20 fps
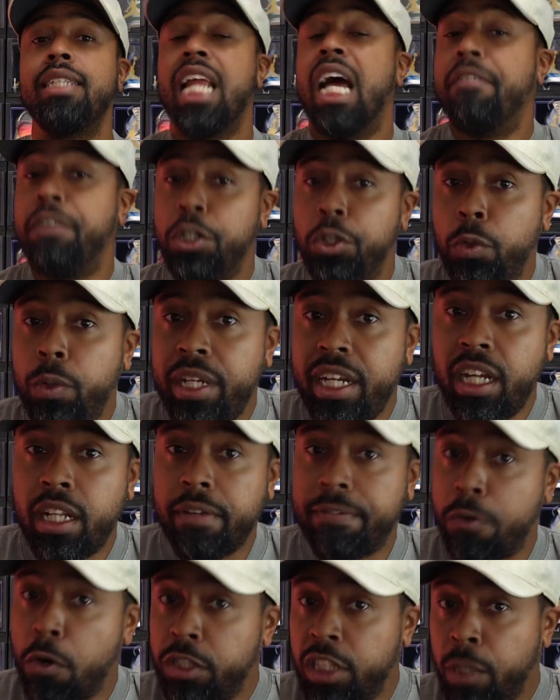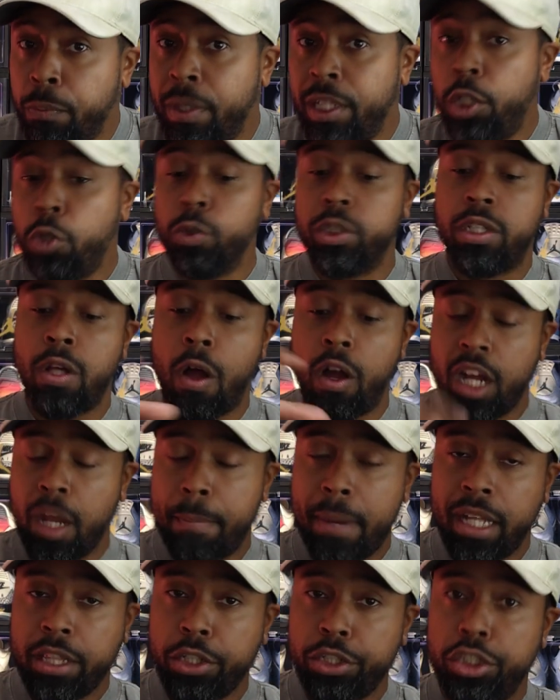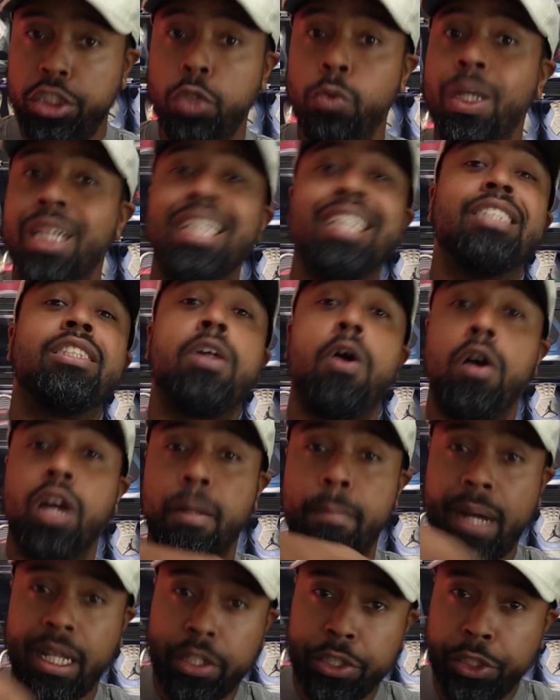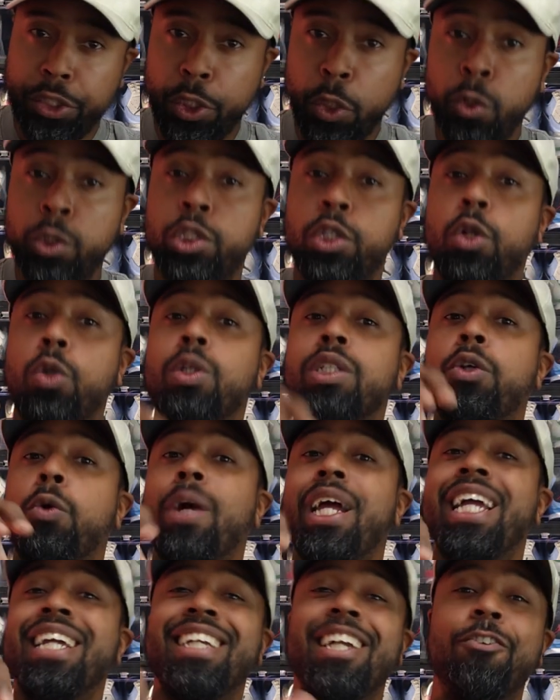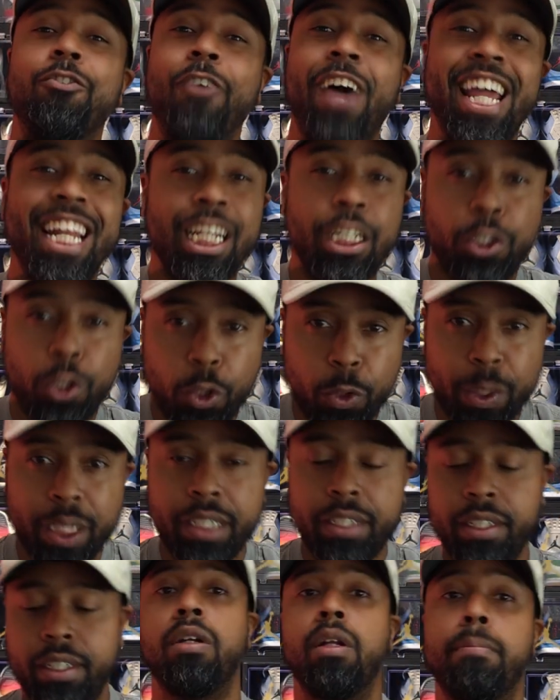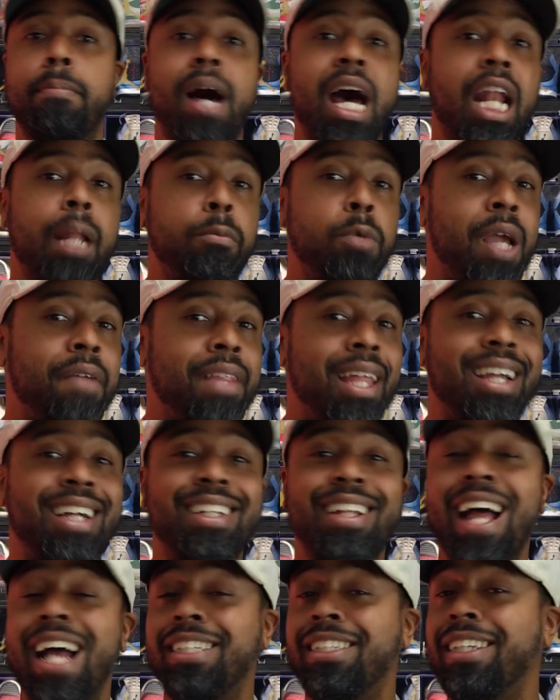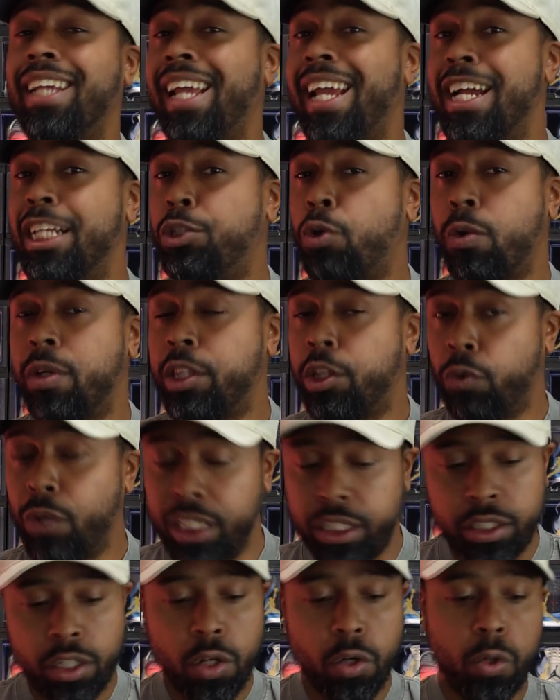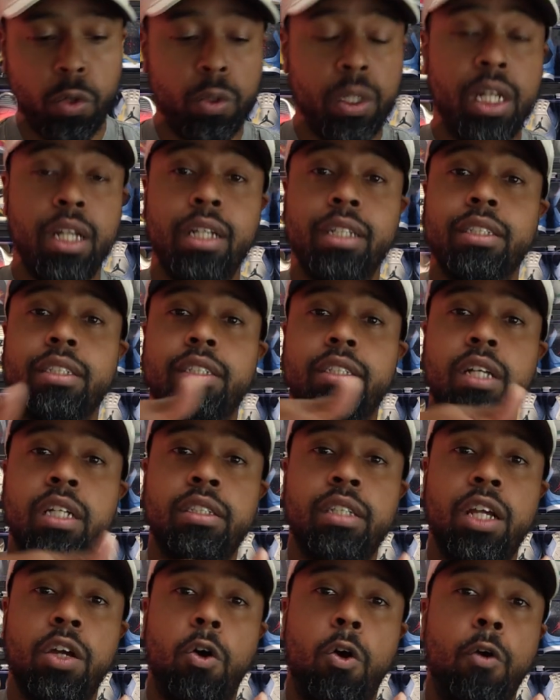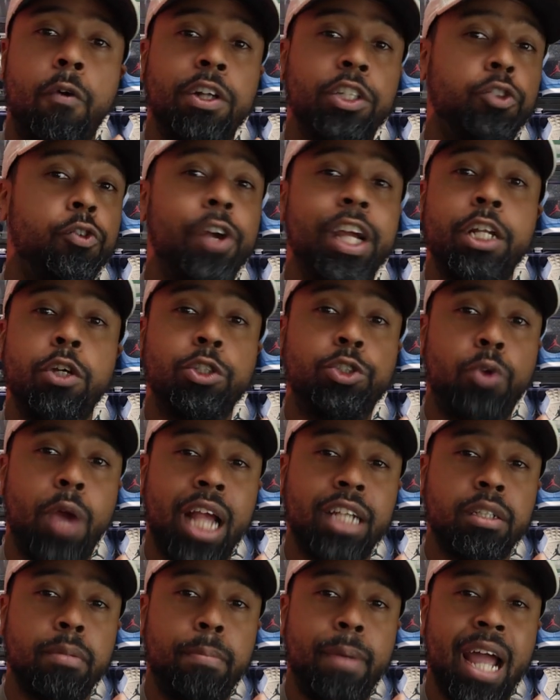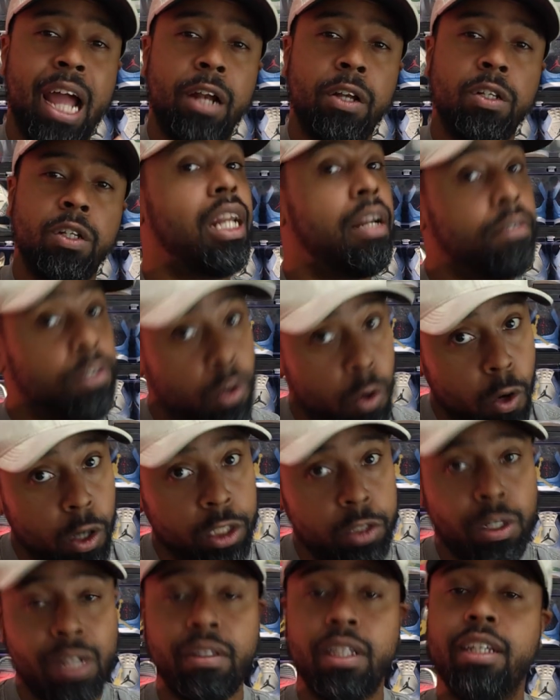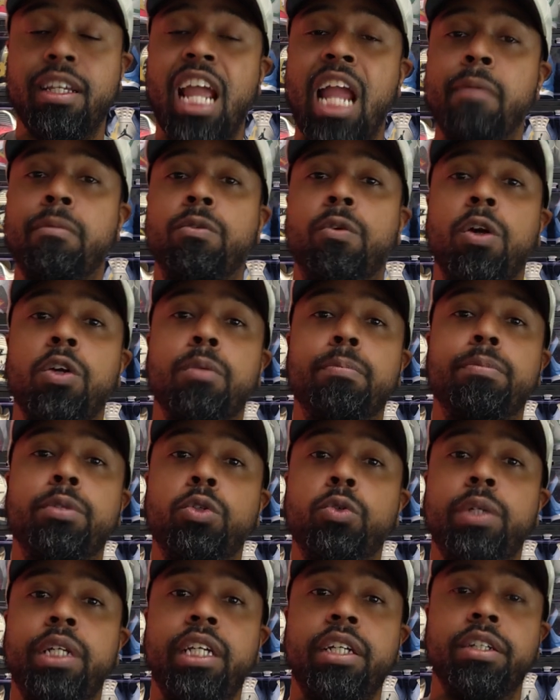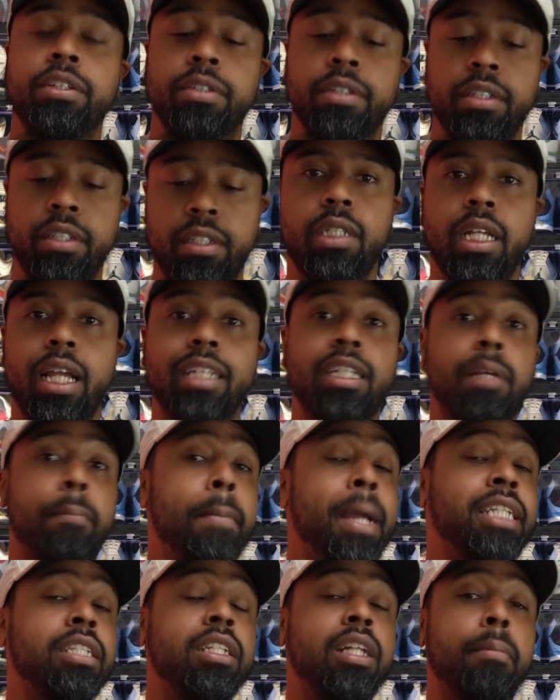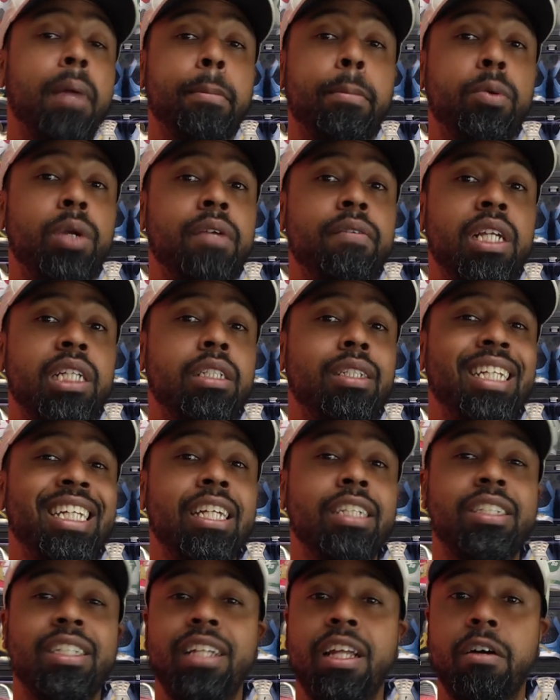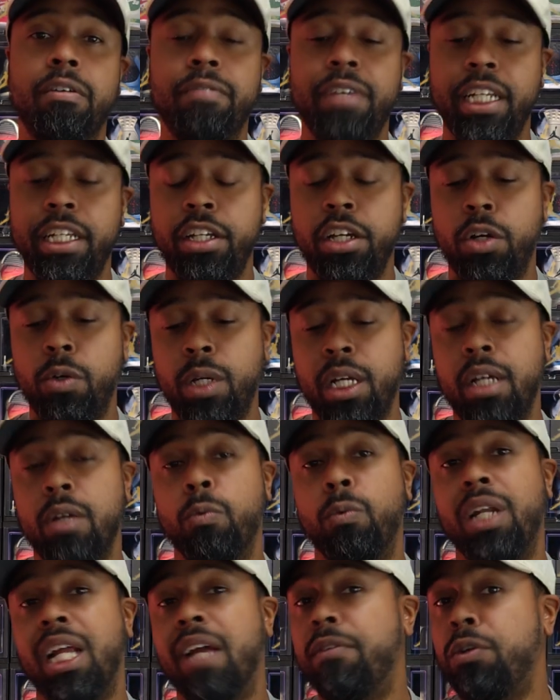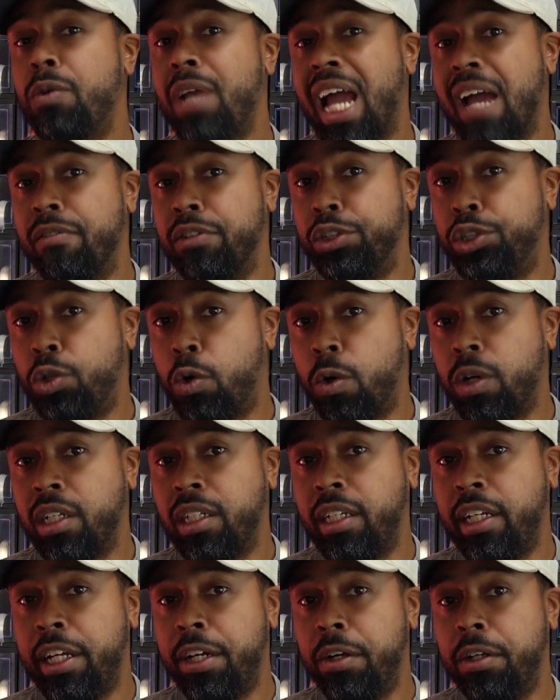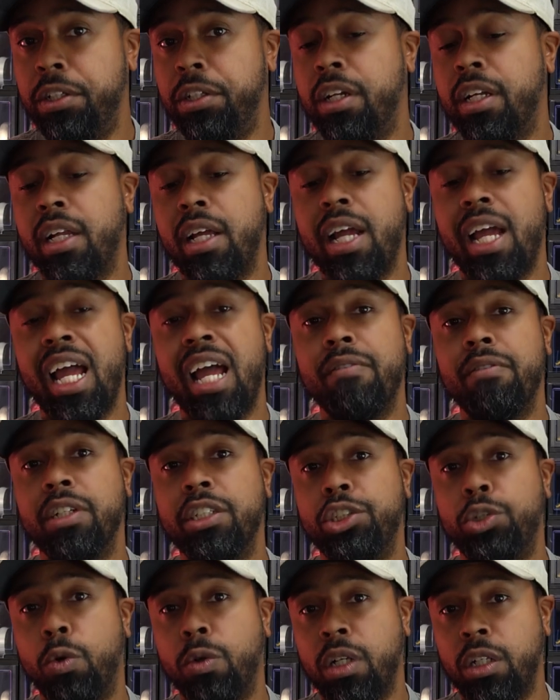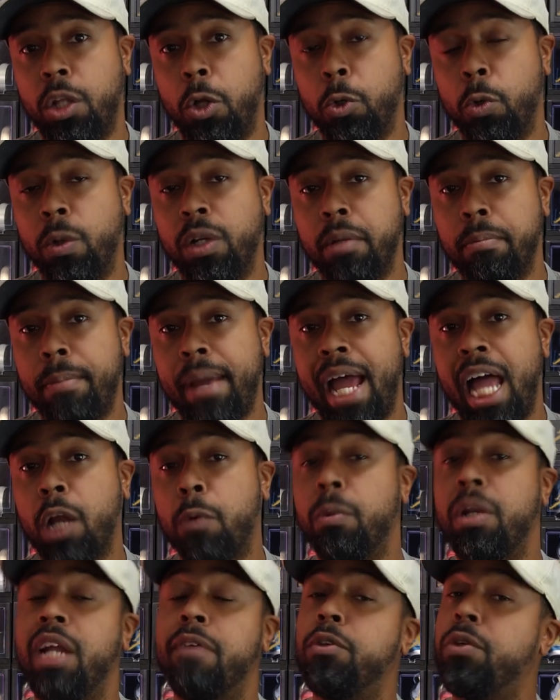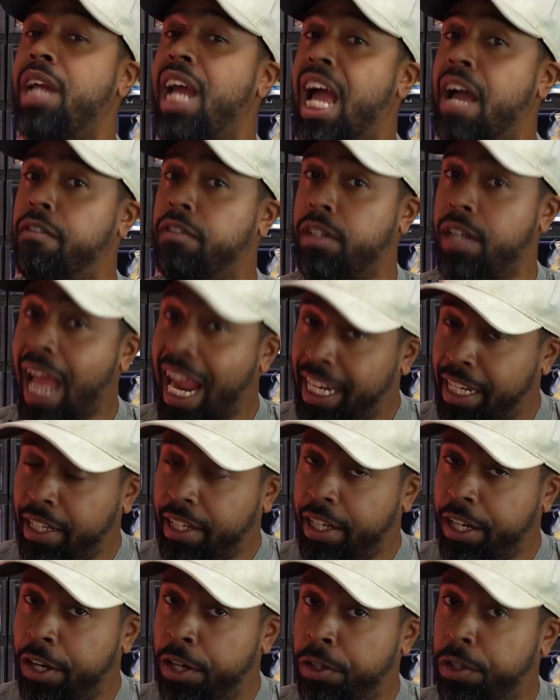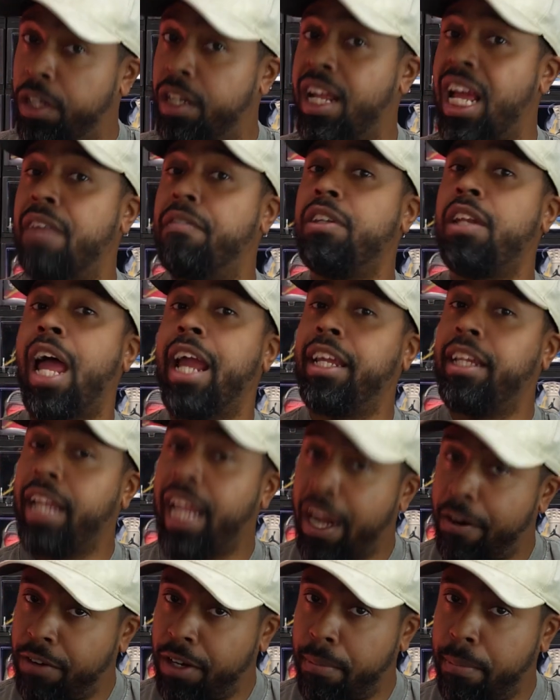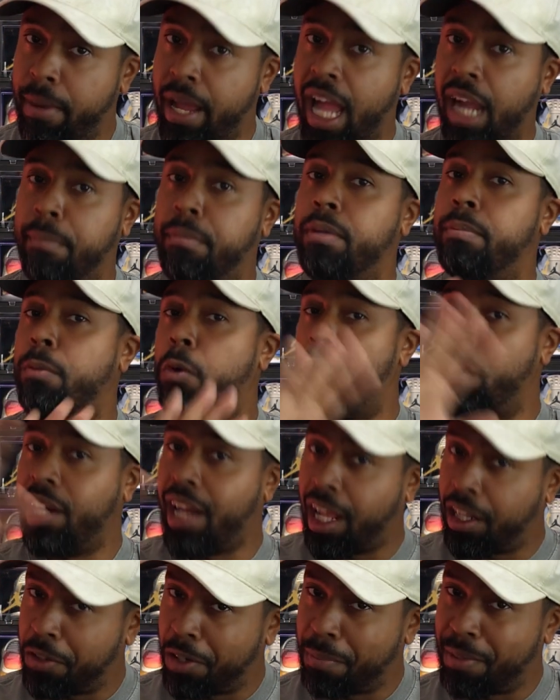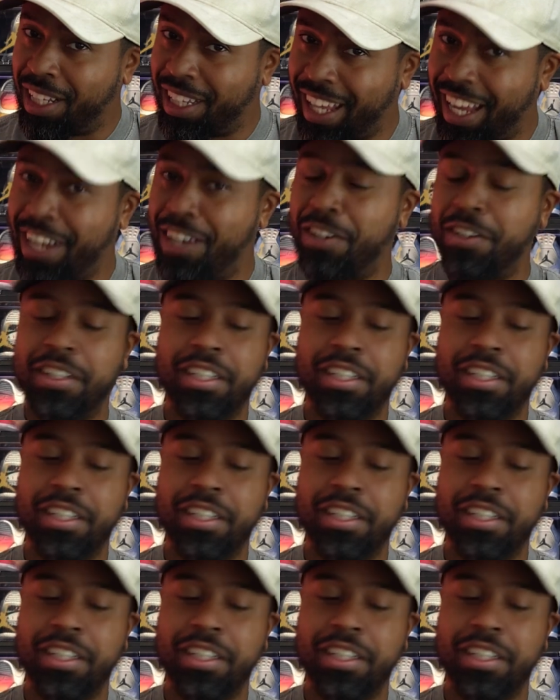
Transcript: Now, if you're new here, the first thing we do is talk about the shoe and then talk about the shoe, so let's go ahead and get right into it. On the bottom, you have that classic Air Jordan 3 sole, sunset orange radio traction pattern, and of course, you have the Game Royal blue here. As I mentioned in my previous Nina Chanel video, whenever you have a Jordan here, you're gonna have a Jordan logo on the back. Whenever you have Nike here, you're gonna have a Nike Air in the back, but more on that a little bit later.